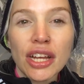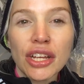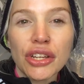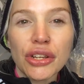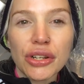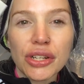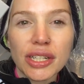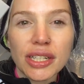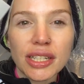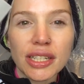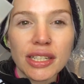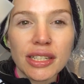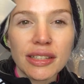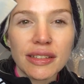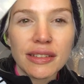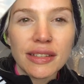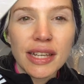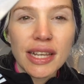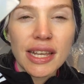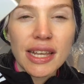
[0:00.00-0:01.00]
You can
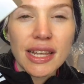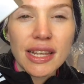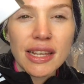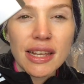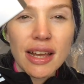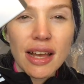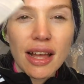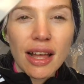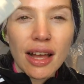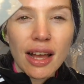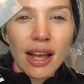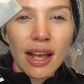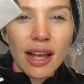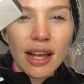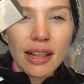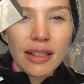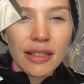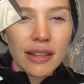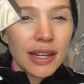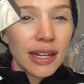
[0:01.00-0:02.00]
see
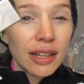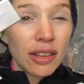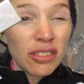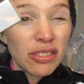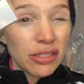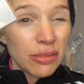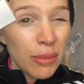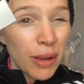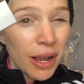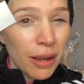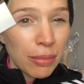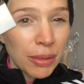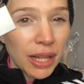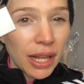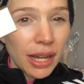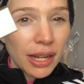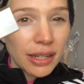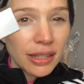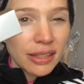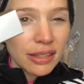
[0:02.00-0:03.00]
that it looks
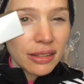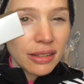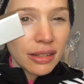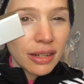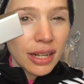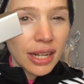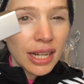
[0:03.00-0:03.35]
marbleized,